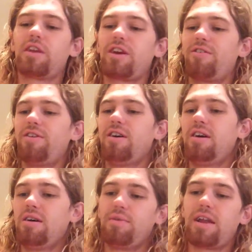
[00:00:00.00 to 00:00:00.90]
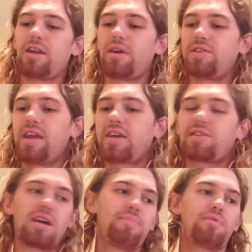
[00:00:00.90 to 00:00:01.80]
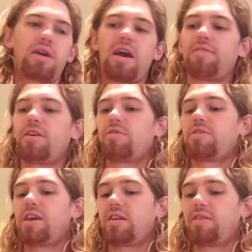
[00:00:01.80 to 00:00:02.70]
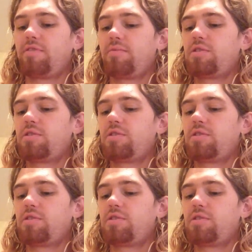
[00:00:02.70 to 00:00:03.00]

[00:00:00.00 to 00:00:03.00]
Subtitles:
video. But anyways, next up we have another Italian film.